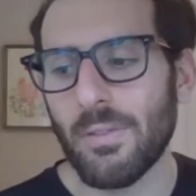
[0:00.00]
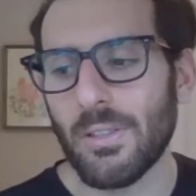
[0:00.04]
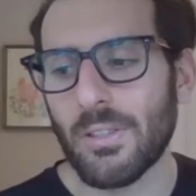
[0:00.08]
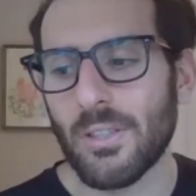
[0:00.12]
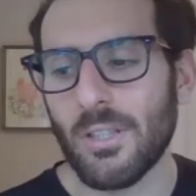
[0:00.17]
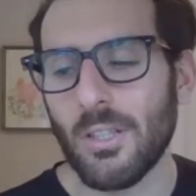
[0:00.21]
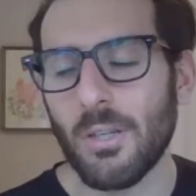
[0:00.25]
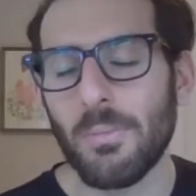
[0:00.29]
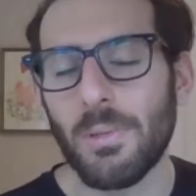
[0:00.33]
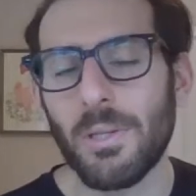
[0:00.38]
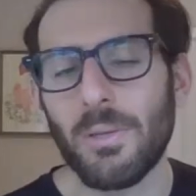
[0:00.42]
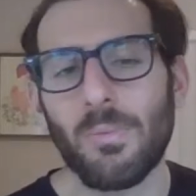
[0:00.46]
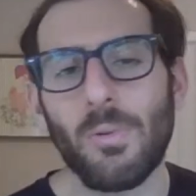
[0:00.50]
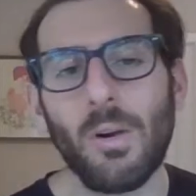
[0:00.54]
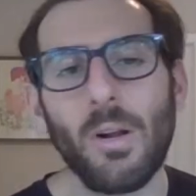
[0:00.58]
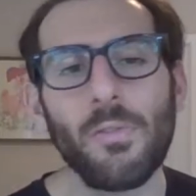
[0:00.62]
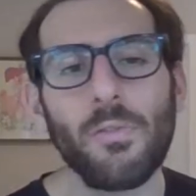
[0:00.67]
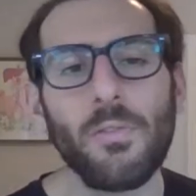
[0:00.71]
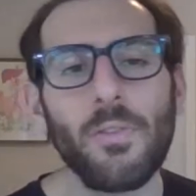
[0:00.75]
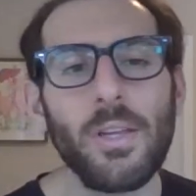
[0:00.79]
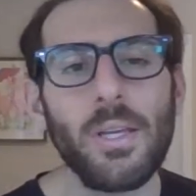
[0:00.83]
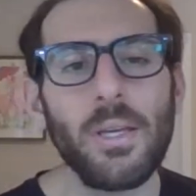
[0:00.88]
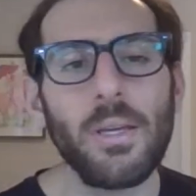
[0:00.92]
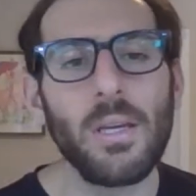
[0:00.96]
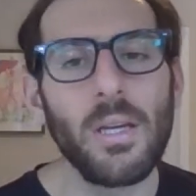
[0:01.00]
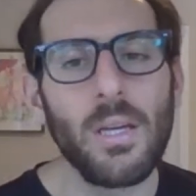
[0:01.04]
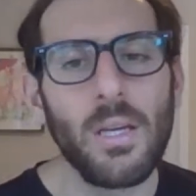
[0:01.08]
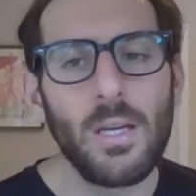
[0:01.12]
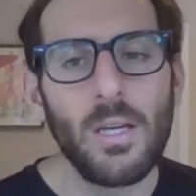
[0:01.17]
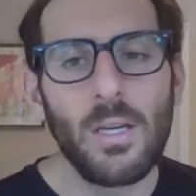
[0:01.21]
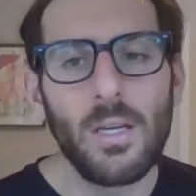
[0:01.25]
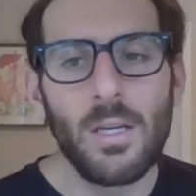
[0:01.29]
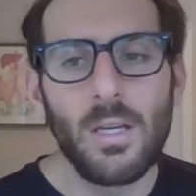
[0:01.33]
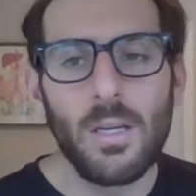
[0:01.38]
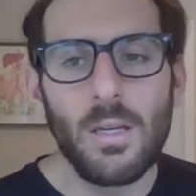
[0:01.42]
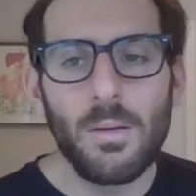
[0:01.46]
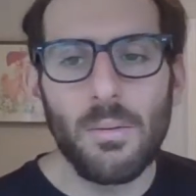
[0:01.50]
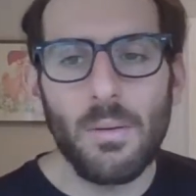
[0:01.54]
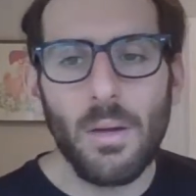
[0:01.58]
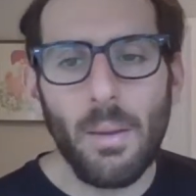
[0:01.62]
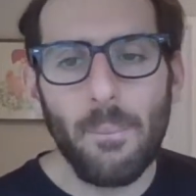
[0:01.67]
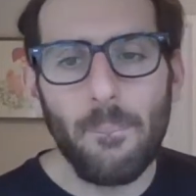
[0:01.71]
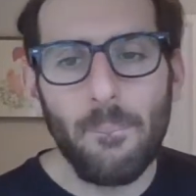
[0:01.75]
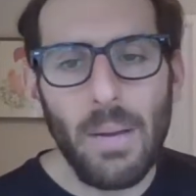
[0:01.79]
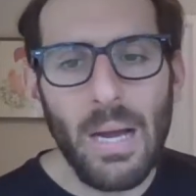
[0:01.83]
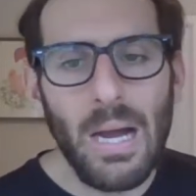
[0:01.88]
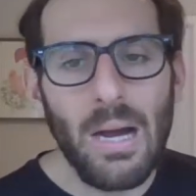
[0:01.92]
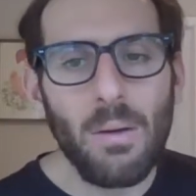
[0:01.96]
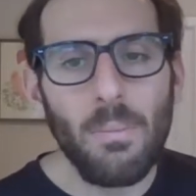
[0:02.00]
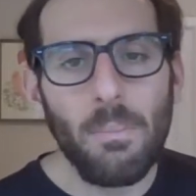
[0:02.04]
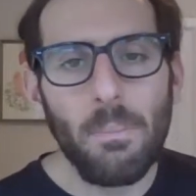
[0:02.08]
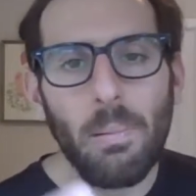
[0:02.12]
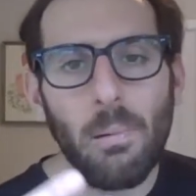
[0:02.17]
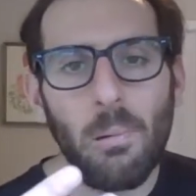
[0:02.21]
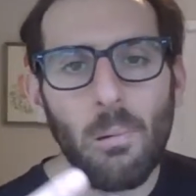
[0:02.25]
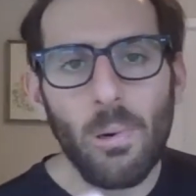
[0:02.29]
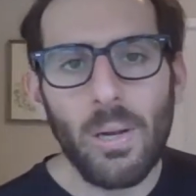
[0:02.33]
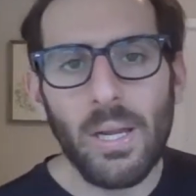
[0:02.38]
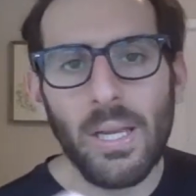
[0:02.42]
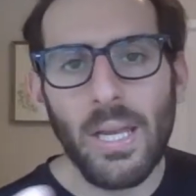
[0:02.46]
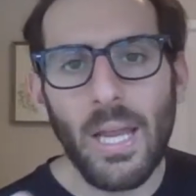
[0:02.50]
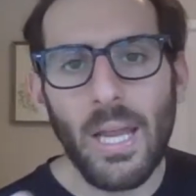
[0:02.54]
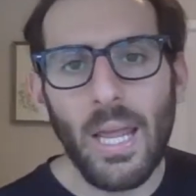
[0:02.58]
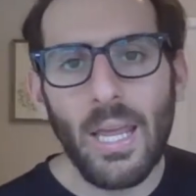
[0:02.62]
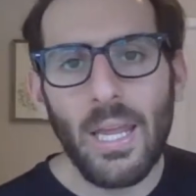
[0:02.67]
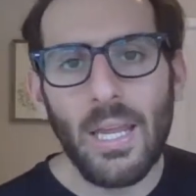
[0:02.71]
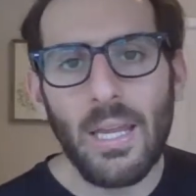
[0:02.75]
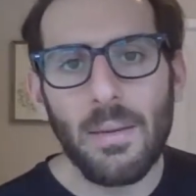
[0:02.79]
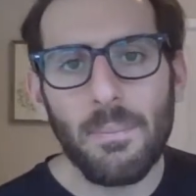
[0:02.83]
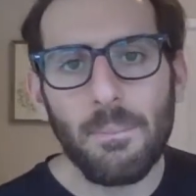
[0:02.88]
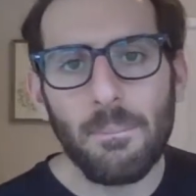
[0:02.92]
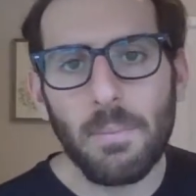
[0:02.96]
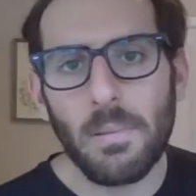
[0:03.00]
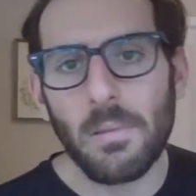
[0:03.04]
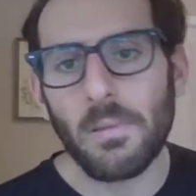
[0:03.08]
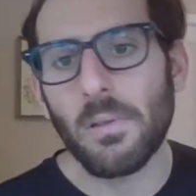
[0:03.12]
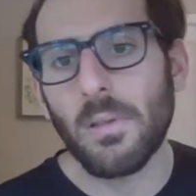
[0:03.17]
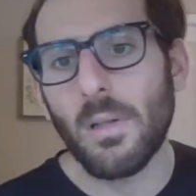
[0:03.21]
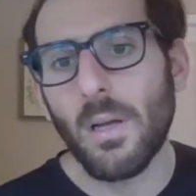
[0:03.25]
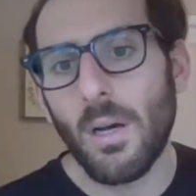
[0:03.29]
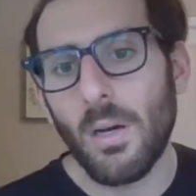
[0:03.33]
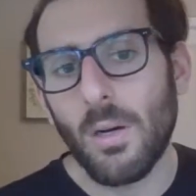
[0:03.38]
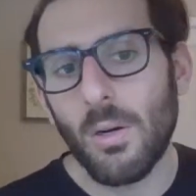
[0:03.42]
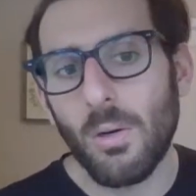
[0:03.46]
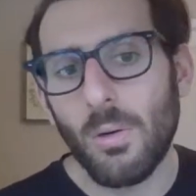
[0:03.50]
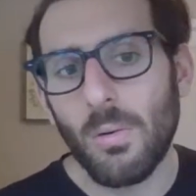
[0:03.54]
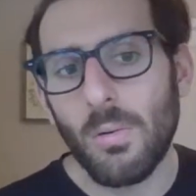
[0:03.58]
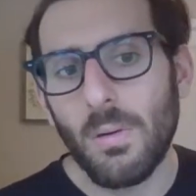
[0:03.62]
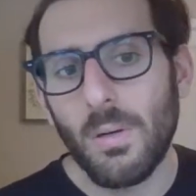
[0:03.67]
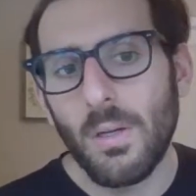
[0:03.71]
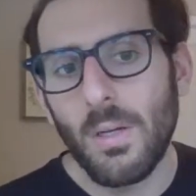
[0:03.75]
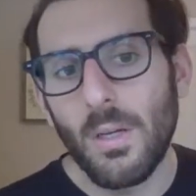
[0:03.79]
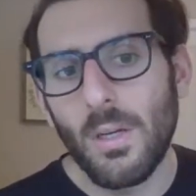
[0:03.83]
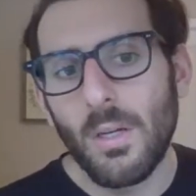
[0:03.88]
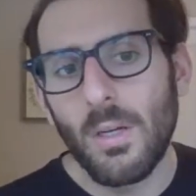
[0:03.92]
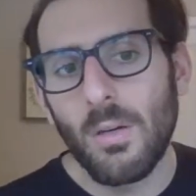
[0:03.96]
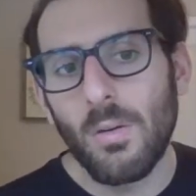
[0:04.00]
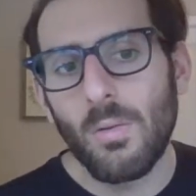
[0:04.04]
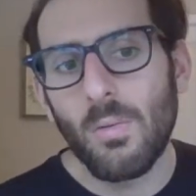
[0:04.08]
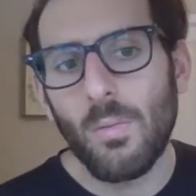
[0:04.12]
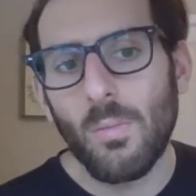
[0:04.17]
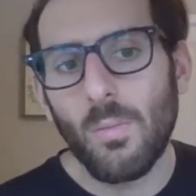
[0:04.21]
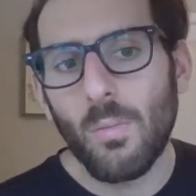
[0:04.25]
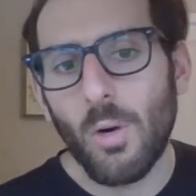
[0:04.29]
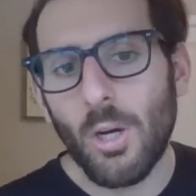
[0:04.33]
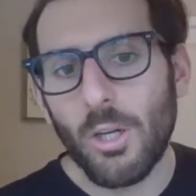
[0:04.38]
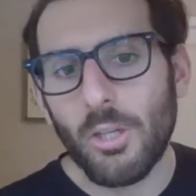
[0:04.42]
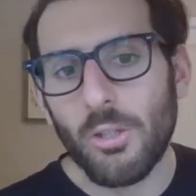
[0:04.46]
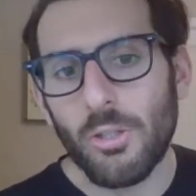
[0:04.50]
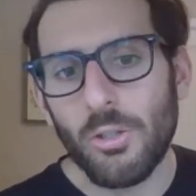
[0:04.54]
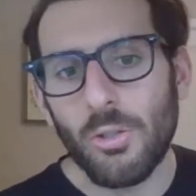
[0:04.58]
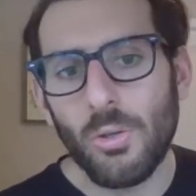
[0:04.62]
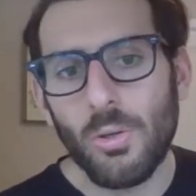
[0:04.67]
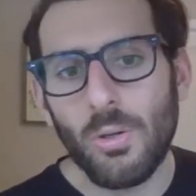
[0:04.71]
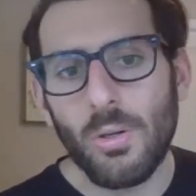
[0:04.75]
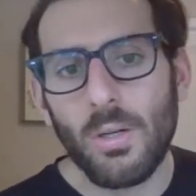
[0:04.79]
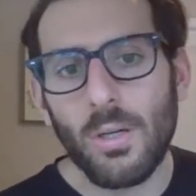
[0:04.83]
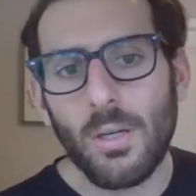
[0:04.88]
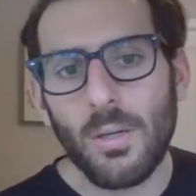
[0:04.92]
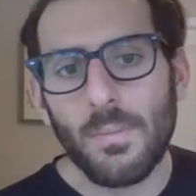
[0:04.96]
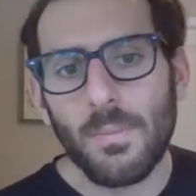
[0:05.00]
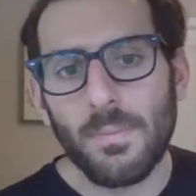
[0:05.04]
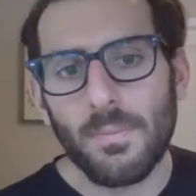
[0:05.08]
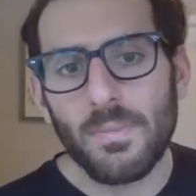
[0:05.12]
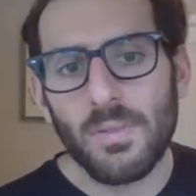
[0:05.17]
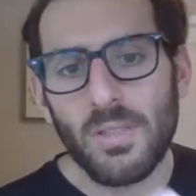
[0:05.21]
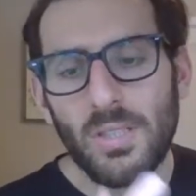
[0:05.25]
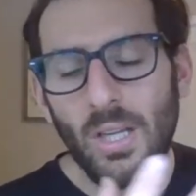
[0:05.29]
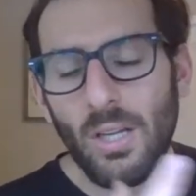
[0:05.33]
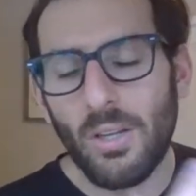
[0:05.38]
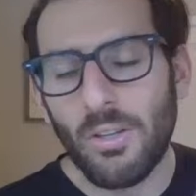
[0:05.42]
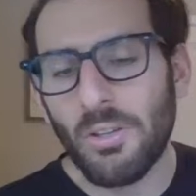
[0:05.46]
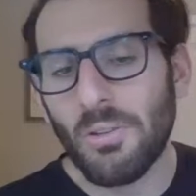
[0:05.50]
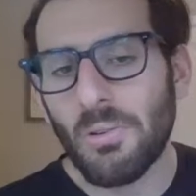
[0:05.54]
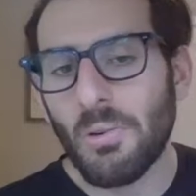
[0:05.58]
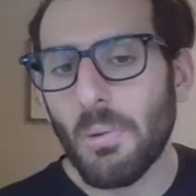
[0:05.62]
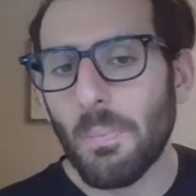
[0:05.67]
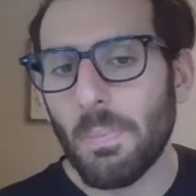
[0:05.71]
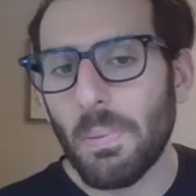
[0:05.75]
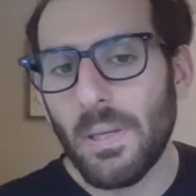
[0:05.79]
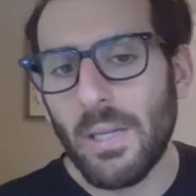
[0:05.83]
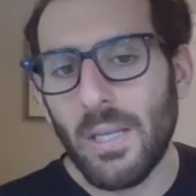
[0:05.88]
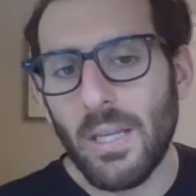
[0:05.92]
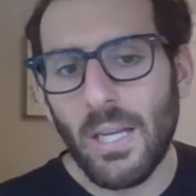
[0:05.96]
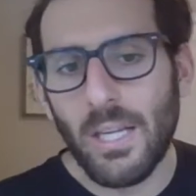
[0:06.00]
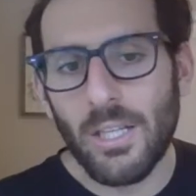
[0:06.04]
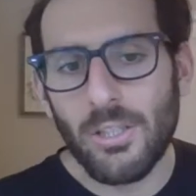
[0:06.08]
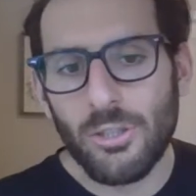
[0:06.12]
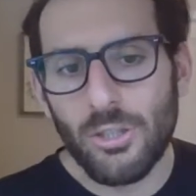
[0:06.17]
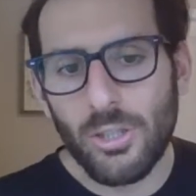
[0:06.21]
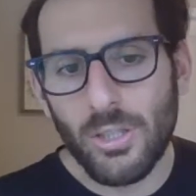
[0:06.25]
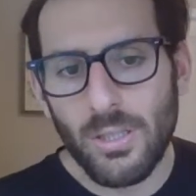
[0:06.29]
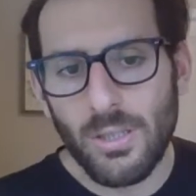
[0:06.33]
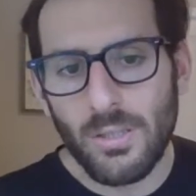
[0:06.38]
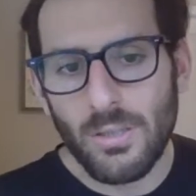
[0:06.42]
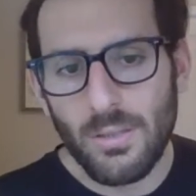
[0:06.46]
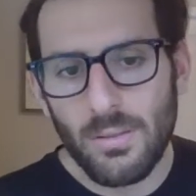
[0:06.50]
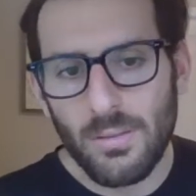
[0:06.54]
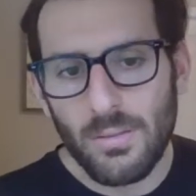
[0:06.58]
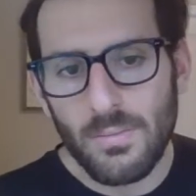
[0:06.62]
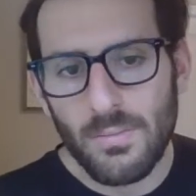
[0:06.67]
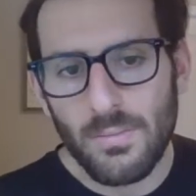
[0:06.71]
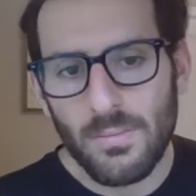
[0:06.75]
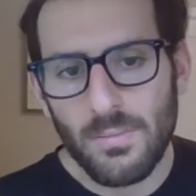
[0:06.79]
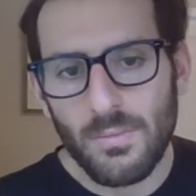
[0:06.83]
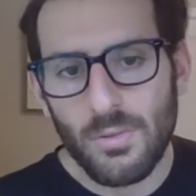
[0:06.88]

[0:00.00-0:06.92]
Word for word: It's going to be roughly about zero point eight below what your cellular pH is.